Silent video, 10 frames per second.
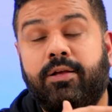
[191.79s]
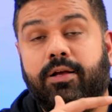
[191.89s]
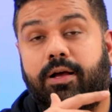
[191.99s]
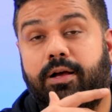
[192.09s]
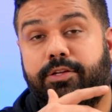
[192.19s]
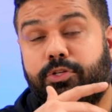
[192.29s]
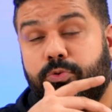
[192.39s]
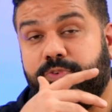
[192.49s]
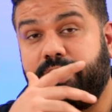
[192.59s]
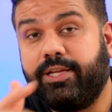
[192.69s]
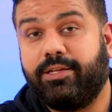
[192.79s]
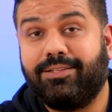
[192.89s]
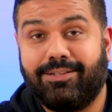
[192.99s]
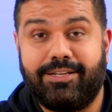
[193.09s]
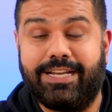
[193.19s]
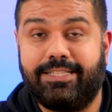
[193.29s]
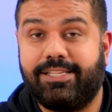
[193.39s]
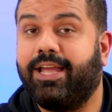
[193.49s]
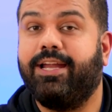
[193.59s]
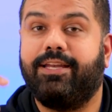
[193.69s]
UV treats
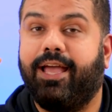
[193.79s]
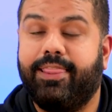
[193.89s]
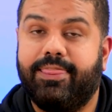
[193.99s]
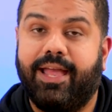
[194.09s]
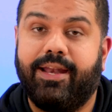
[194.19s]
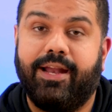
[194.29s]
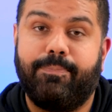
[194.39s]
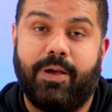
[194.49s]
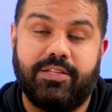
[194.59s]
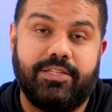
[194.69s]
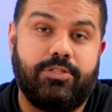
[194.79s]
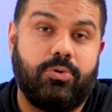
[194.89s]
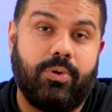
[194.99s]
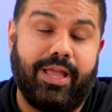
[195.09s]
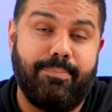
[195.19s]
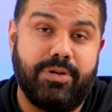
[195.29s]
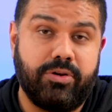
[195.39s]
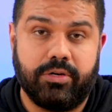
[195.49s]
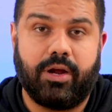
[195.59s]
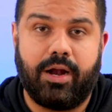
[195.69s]
it, and then it passes through a
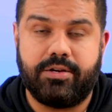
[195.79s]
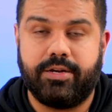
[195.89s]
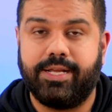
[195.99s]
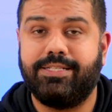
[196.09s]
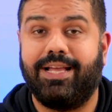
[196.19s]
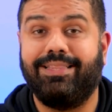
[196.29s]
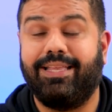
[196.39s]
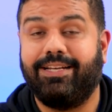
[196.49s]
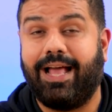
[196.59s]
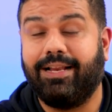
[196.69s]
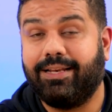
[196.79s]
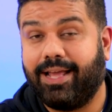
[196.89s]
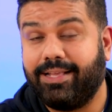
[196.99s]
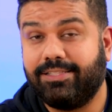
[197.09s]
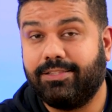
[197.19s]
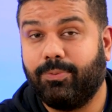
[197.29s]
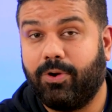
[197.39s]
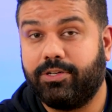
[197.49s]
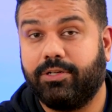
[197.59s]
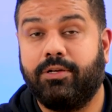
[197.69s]
mineral cartridge, and then it alkalines the
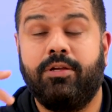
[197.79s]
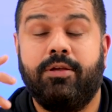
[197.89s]
water,